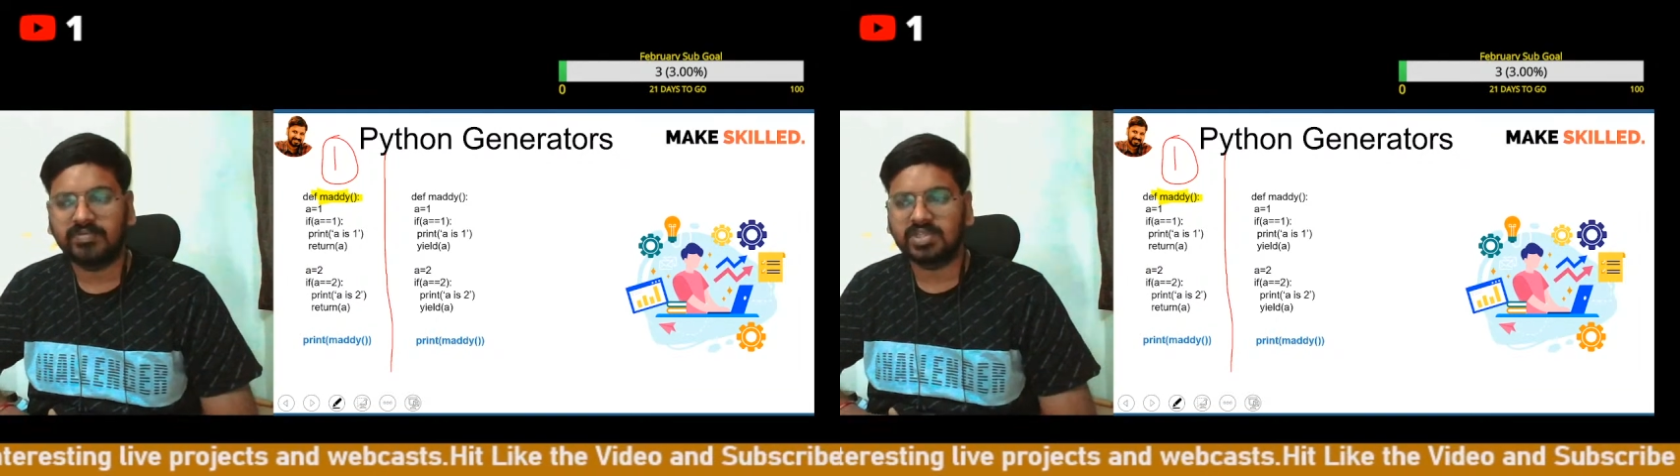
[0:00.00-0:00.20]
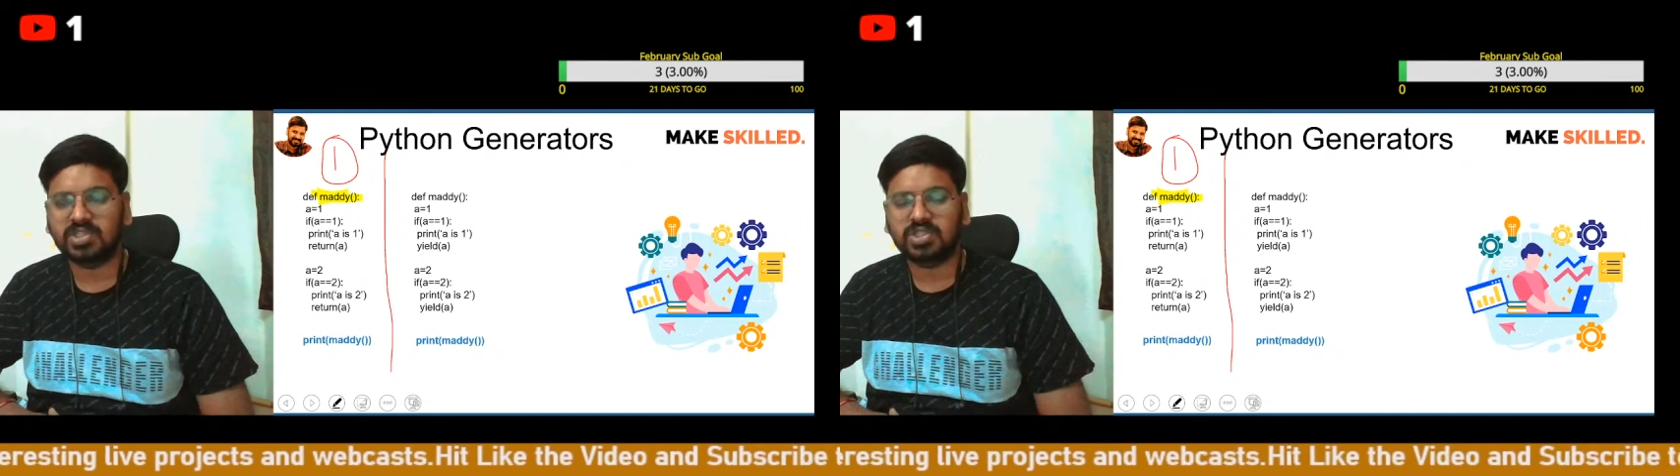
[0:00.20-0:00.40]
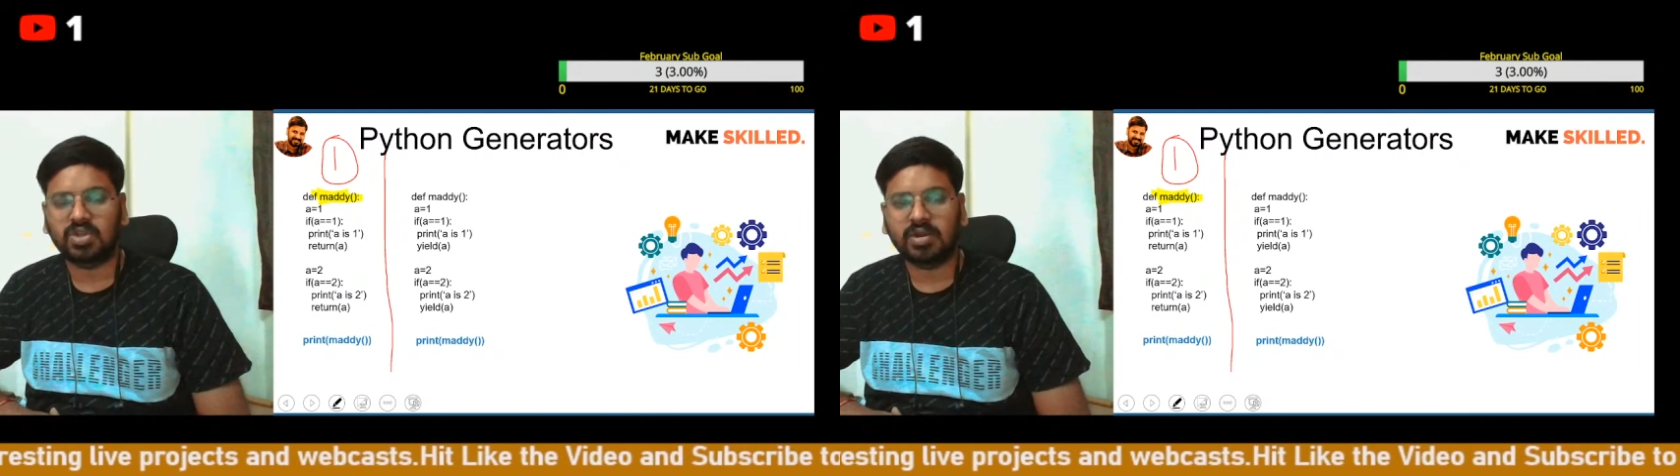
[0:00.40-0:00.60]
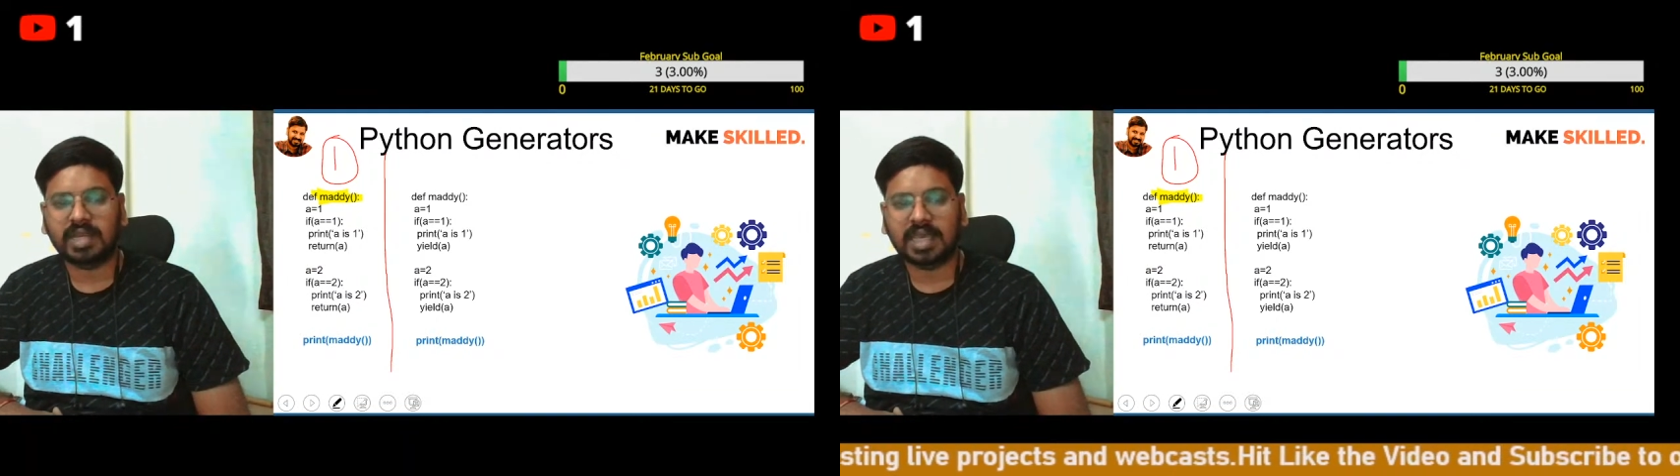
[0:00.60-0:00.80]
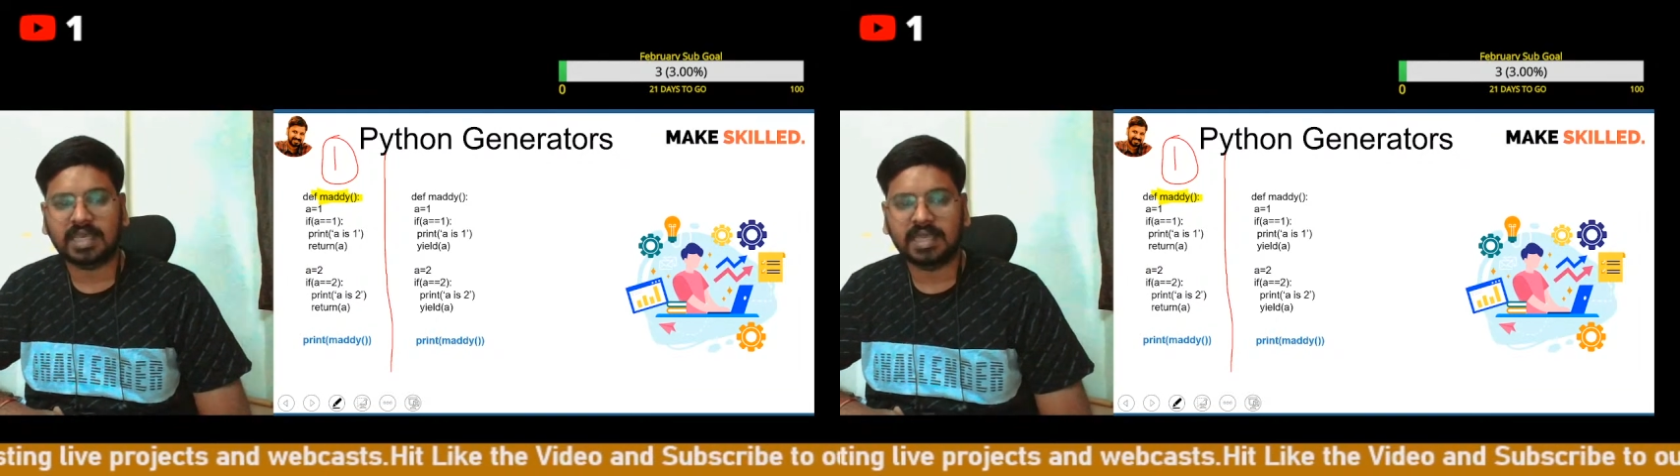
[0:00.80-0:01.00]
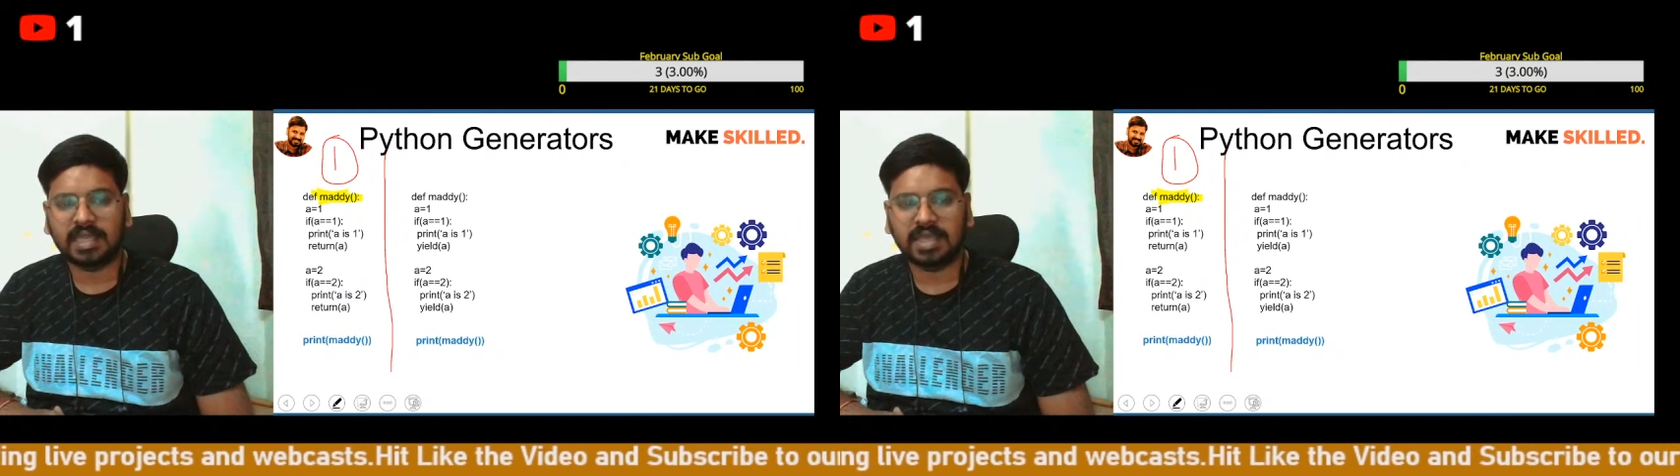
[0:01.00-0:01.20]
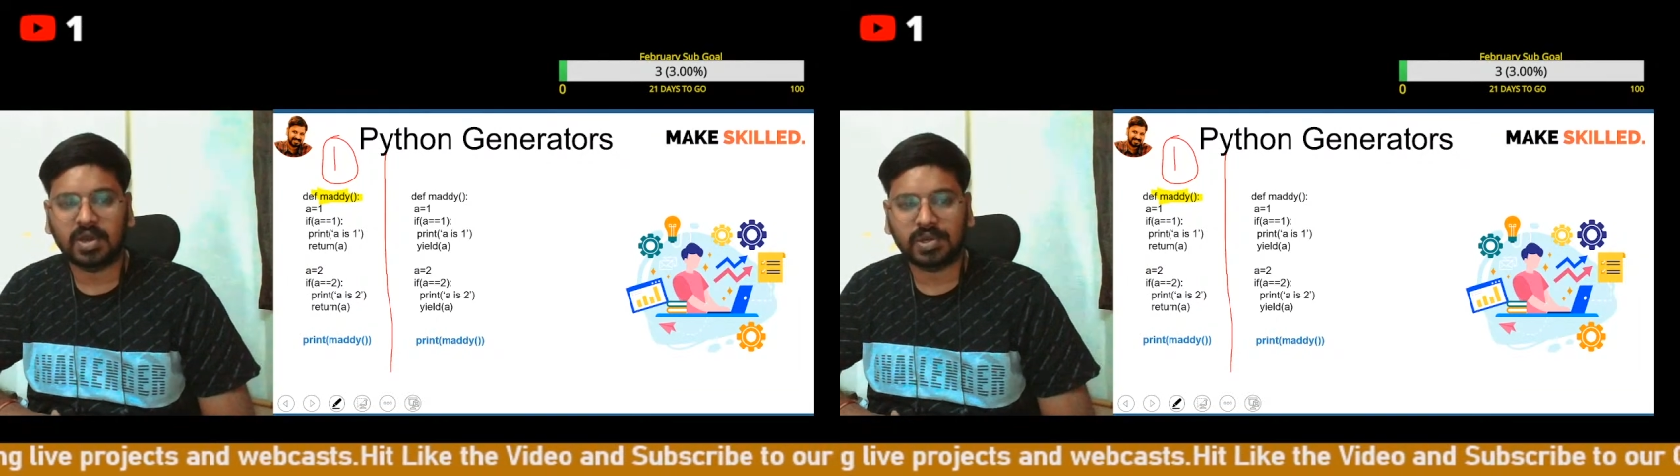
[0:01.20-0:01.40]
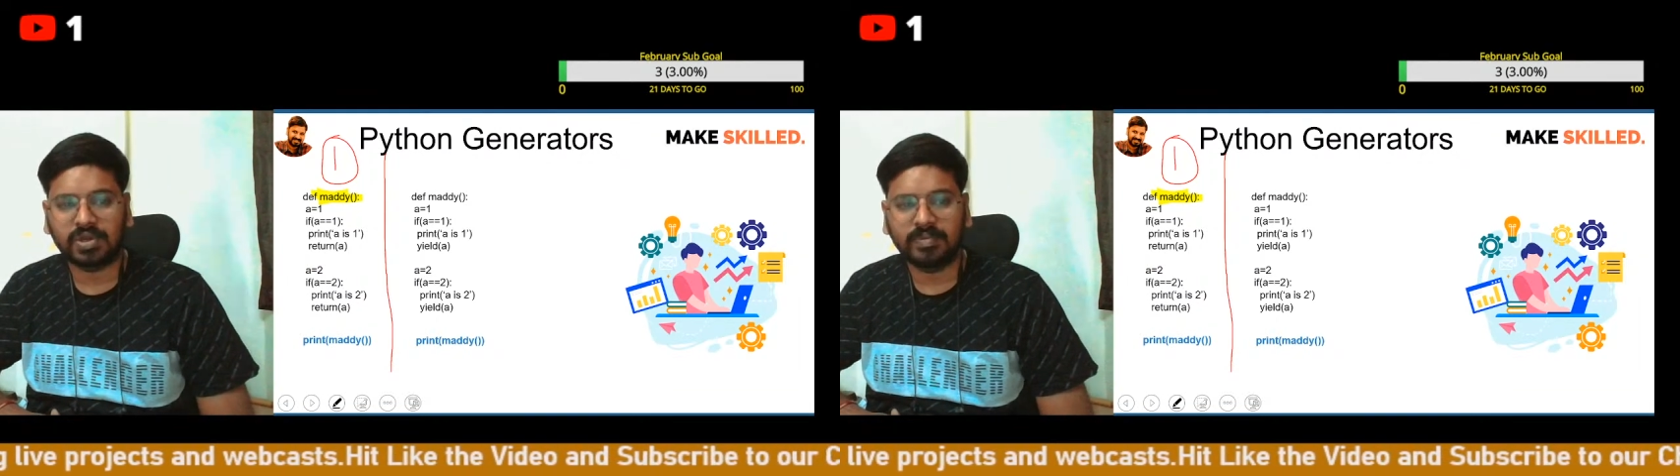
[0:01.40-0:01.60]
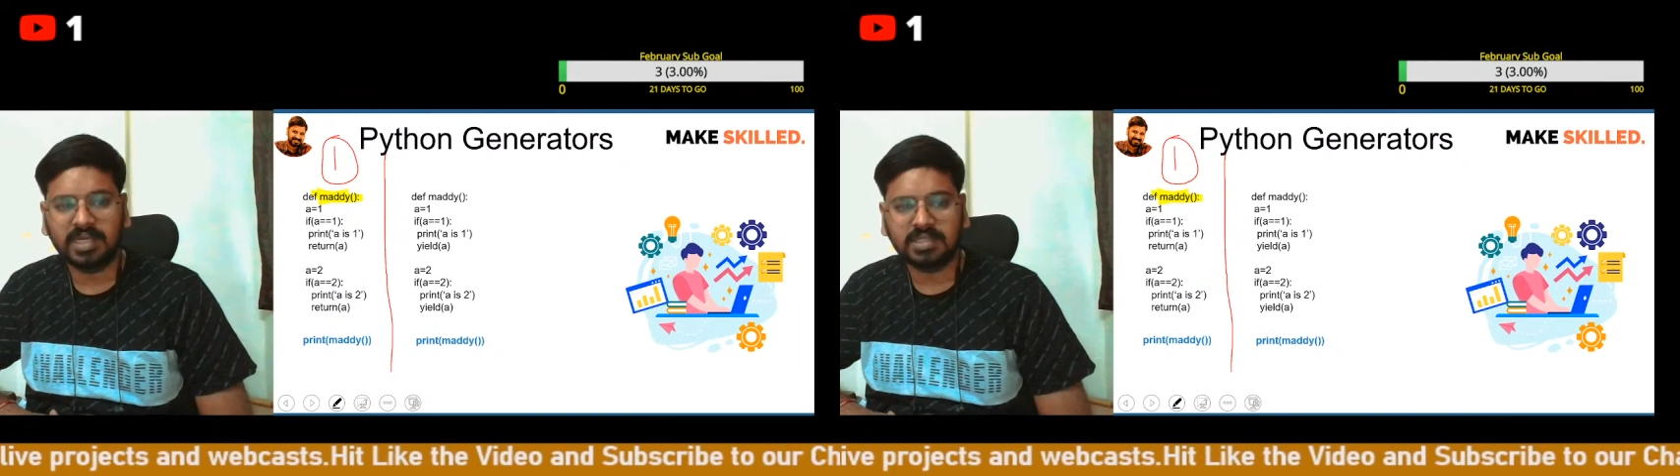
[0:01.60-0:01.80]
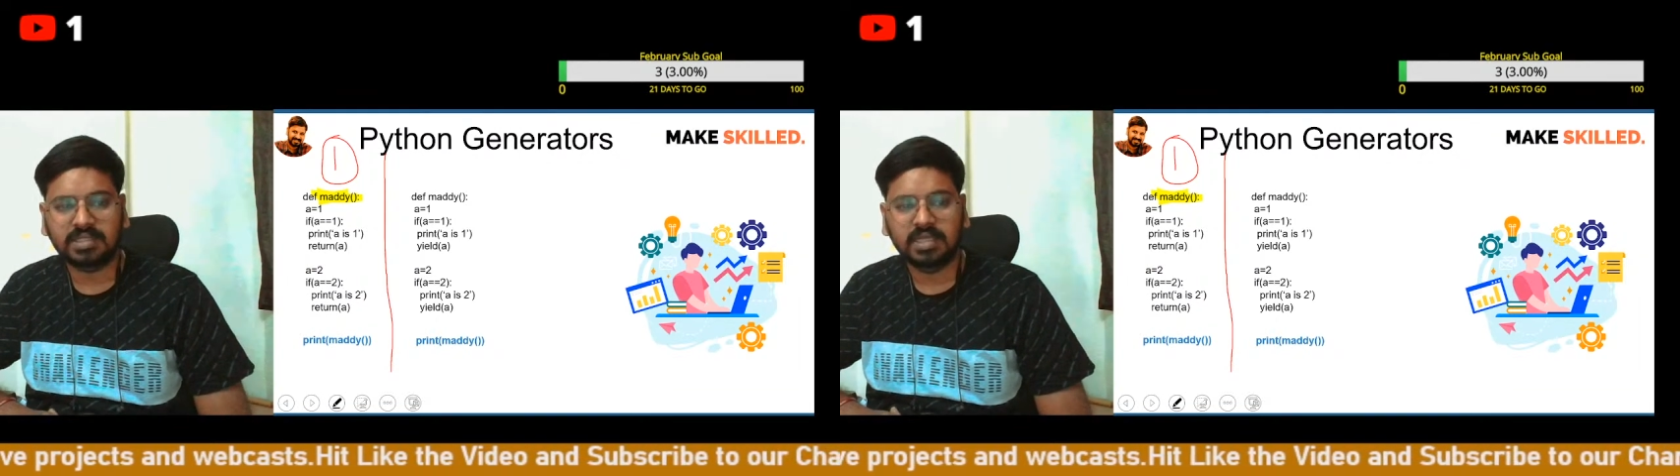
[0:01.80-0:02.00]
which is not taking any
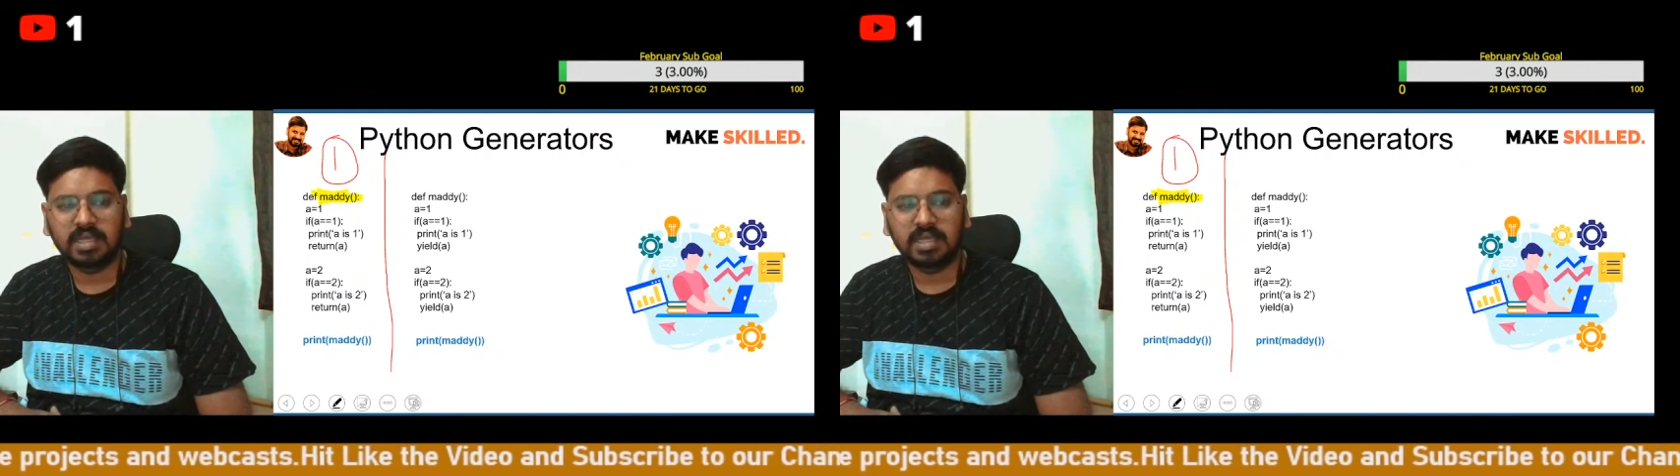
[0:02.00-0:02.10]
arguments,